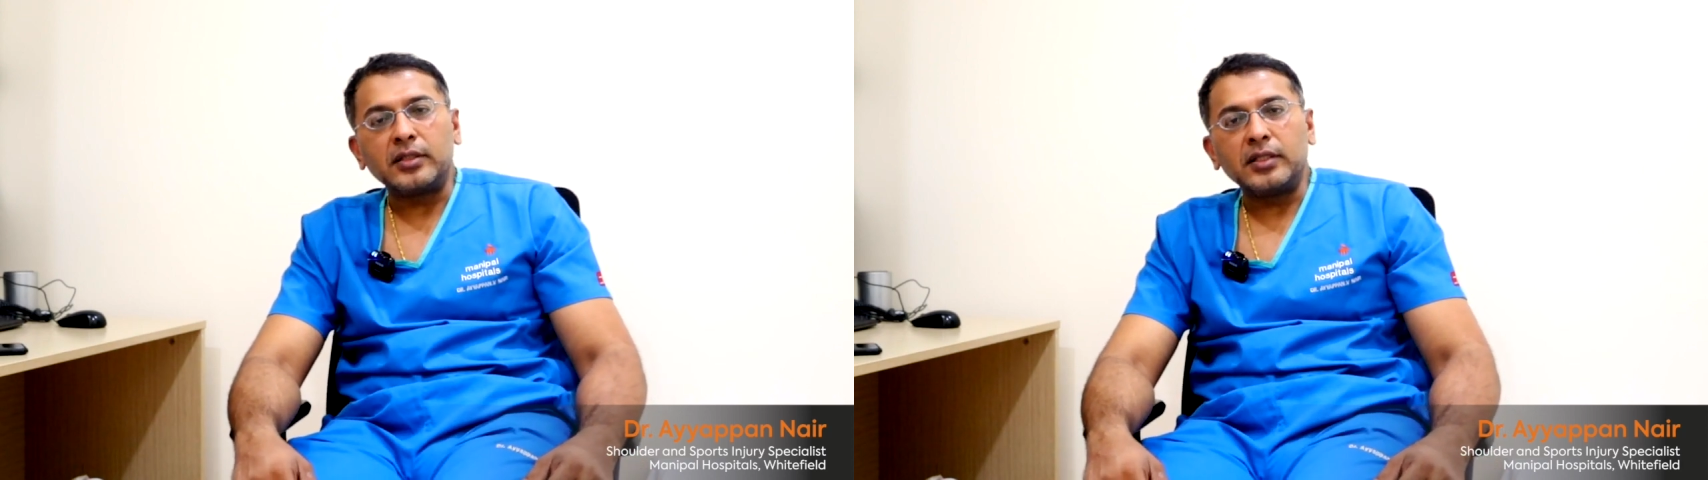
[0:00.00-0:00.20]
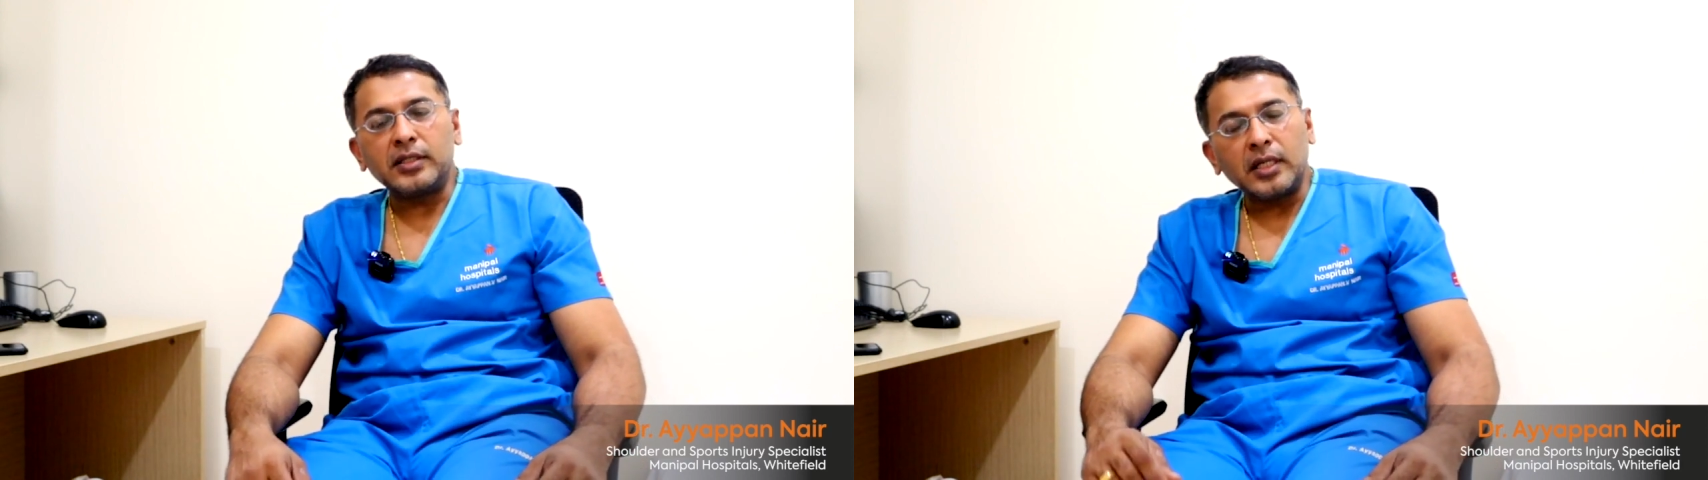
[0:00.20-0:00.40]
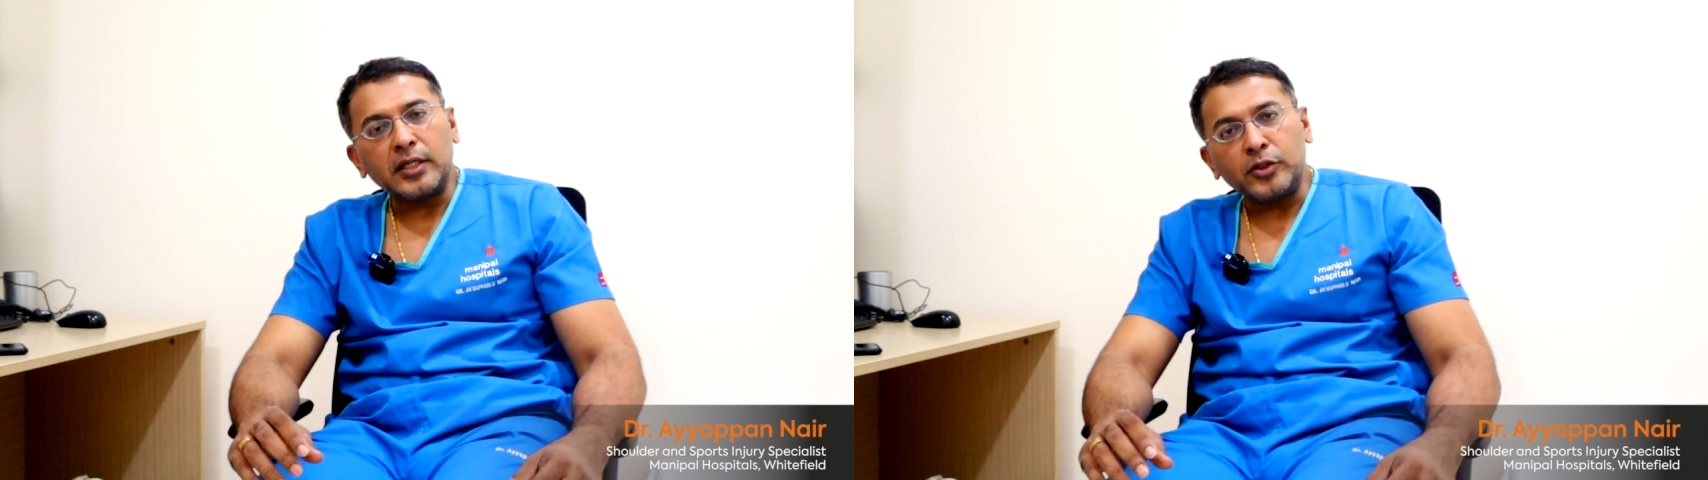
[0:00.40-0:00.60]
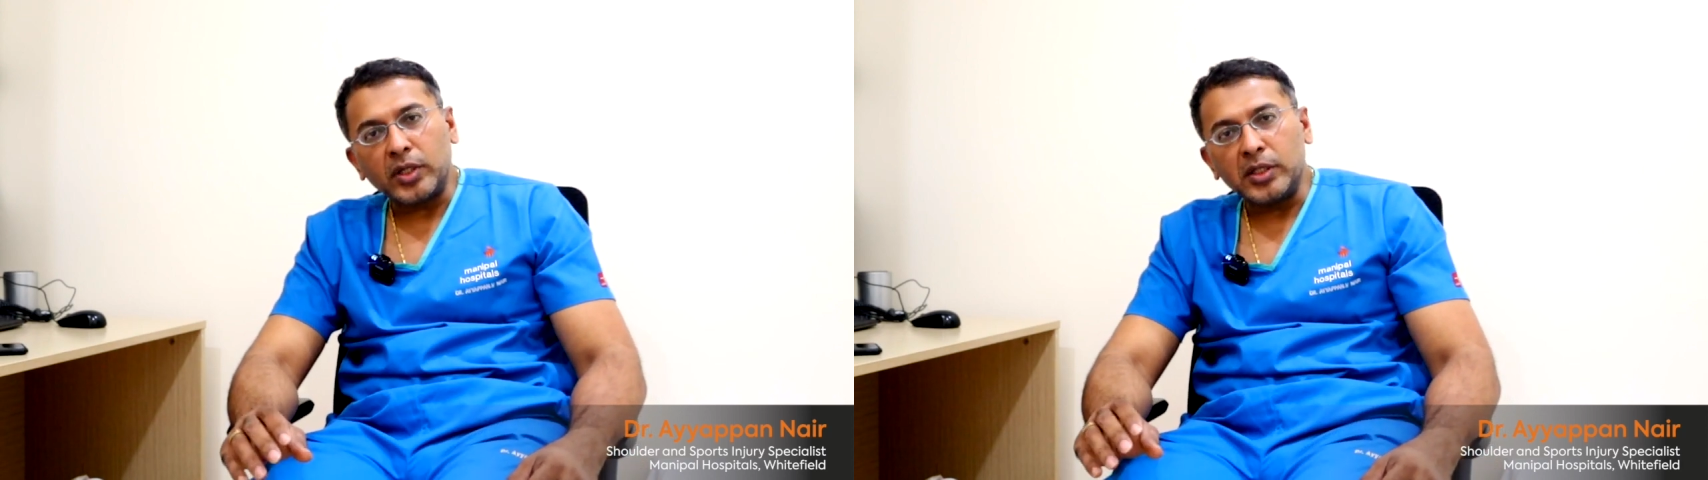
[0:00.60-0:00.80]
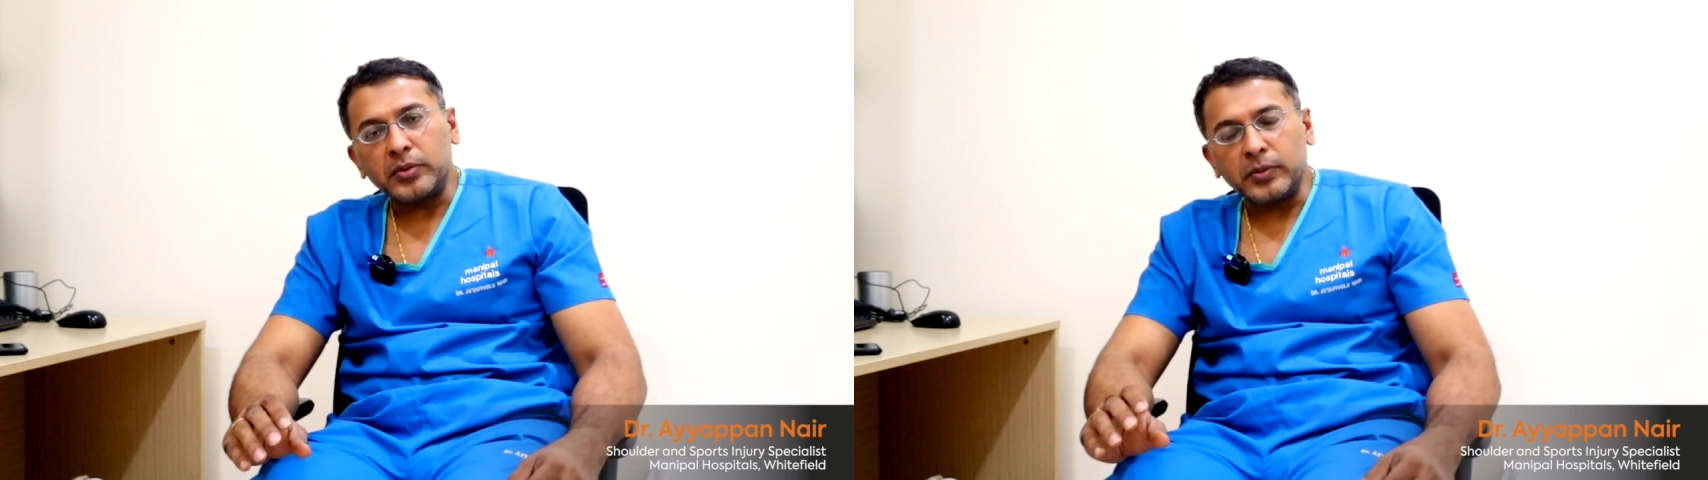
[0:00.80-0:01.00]
These are the
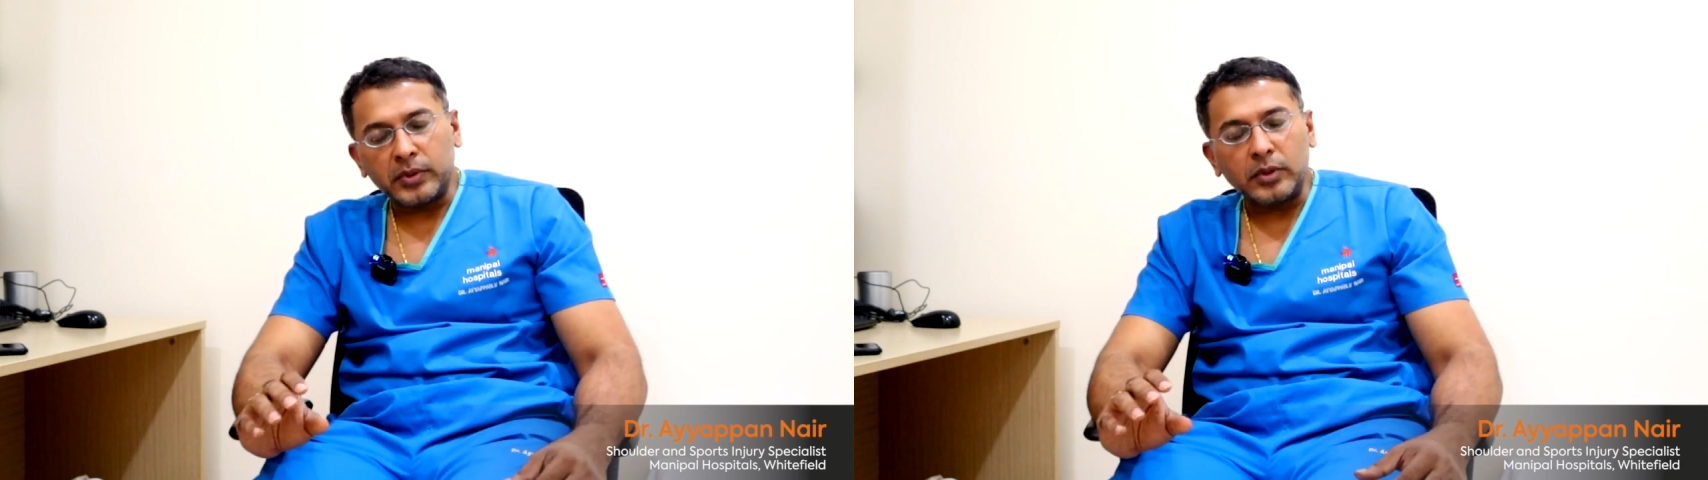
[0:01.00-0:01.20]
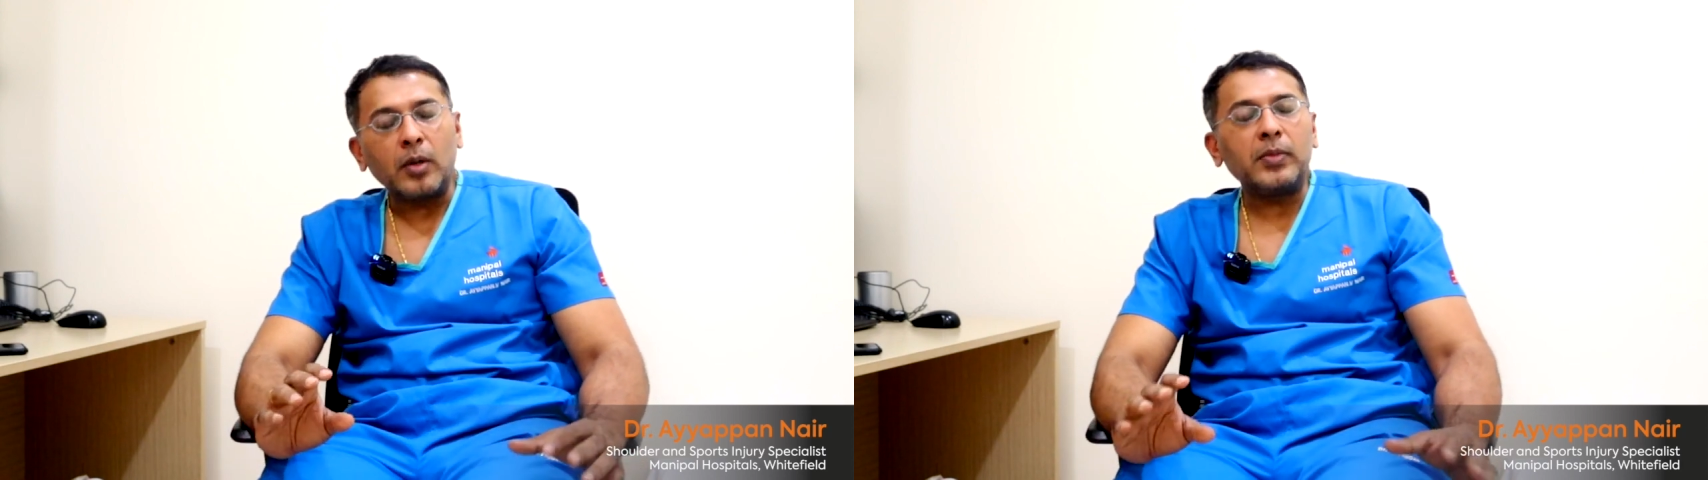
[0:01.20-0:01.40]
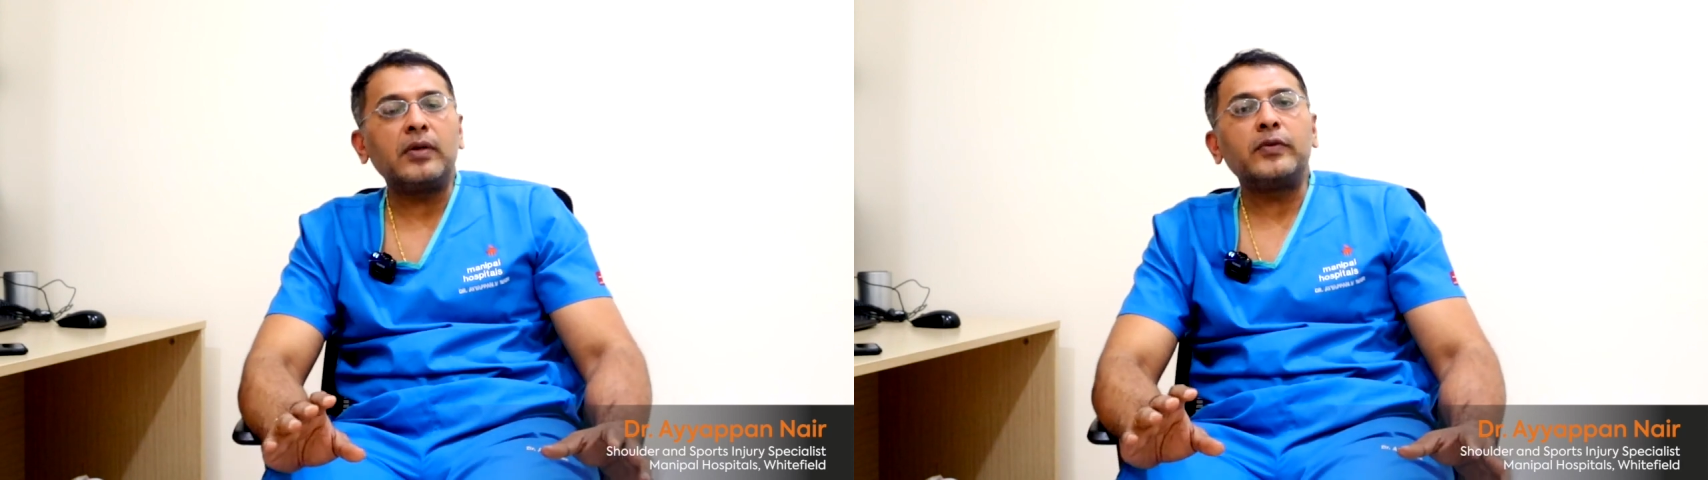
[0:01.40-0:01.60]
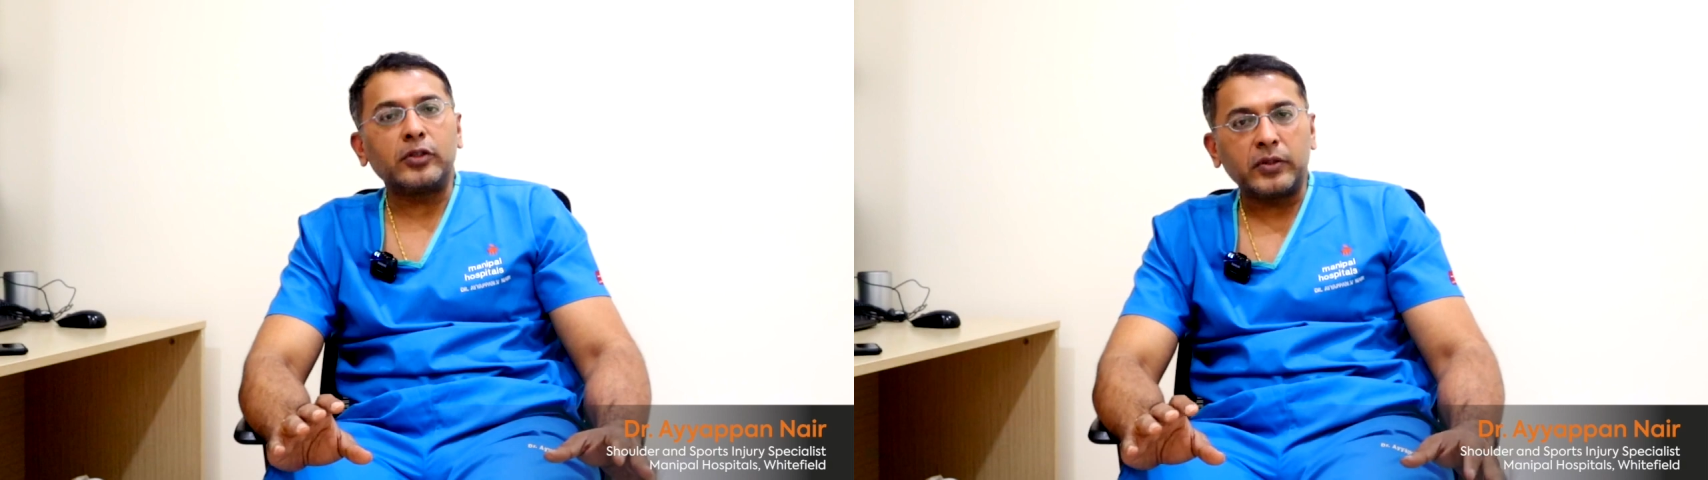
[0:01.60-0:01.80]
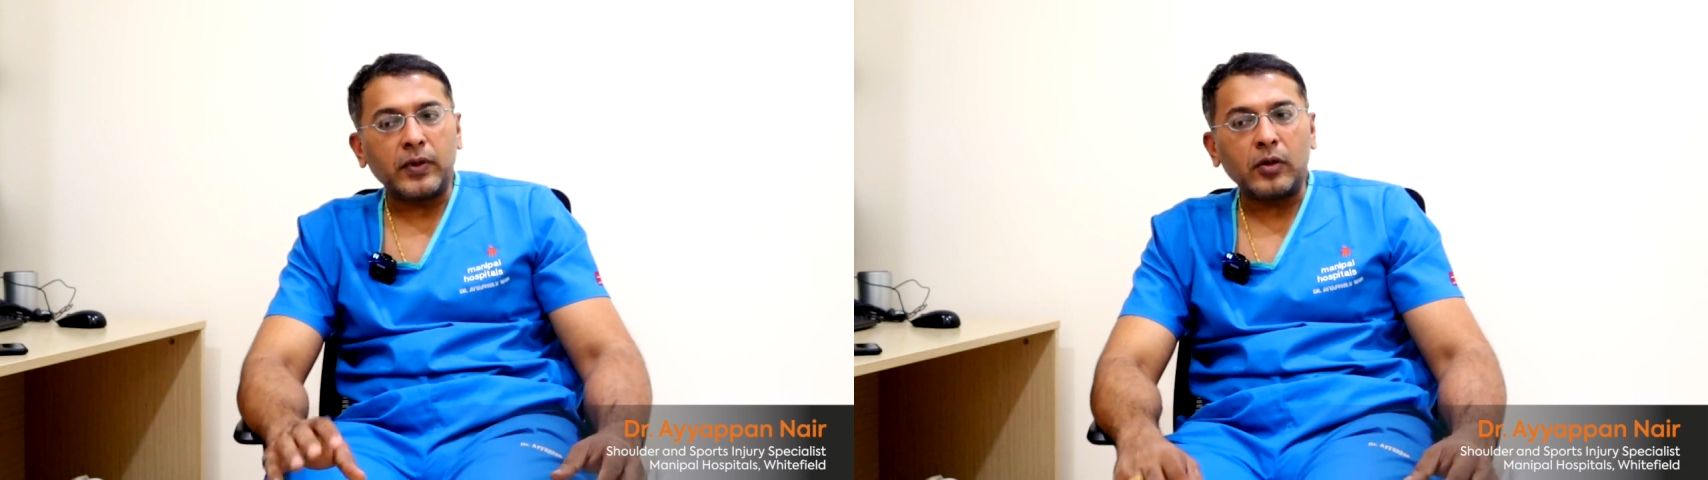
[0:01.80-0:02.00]
injuries which
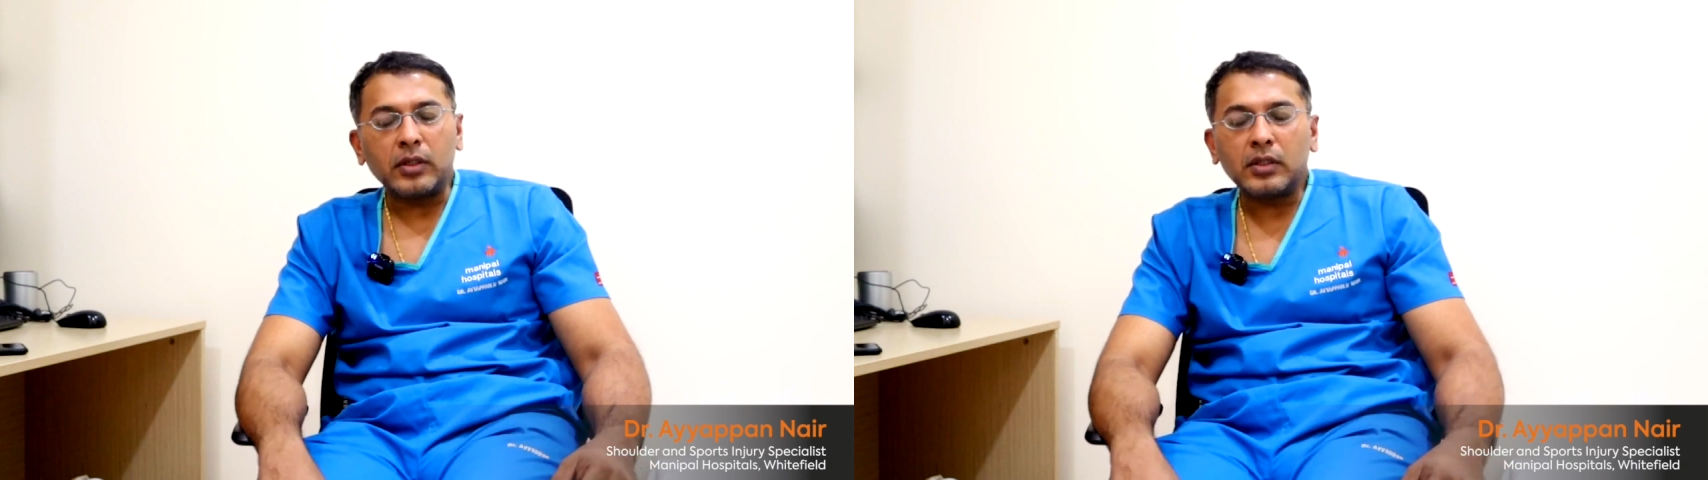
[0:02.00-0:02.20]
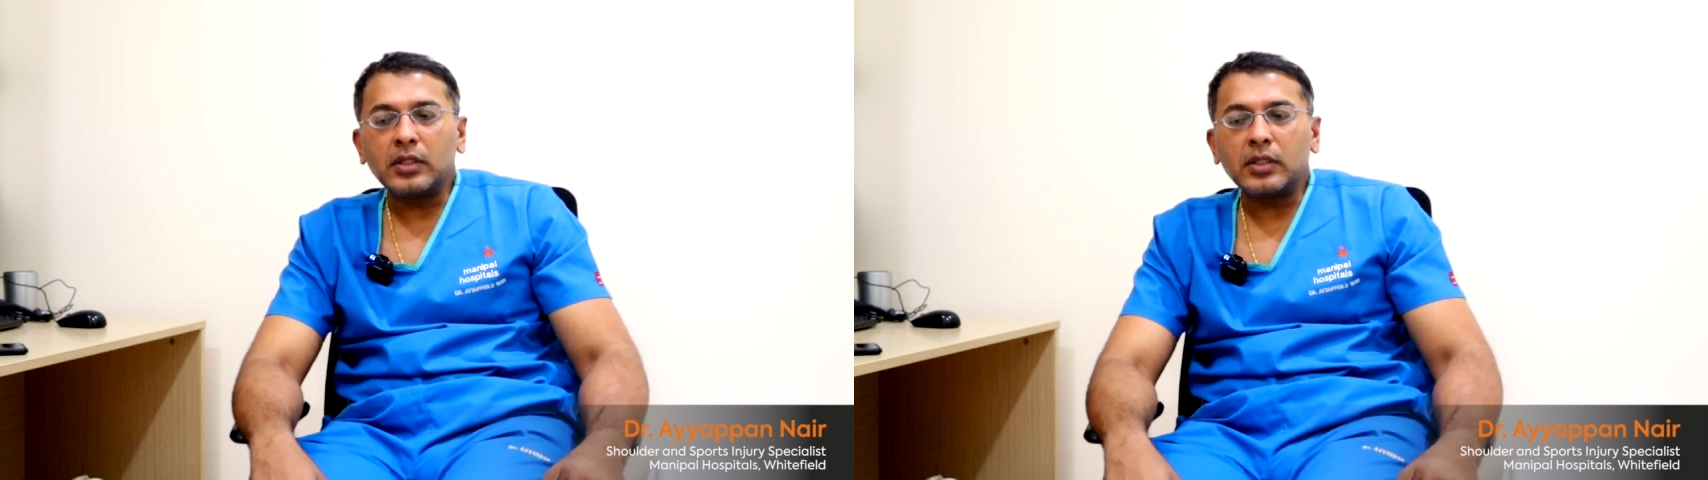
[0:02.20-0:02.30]
is found.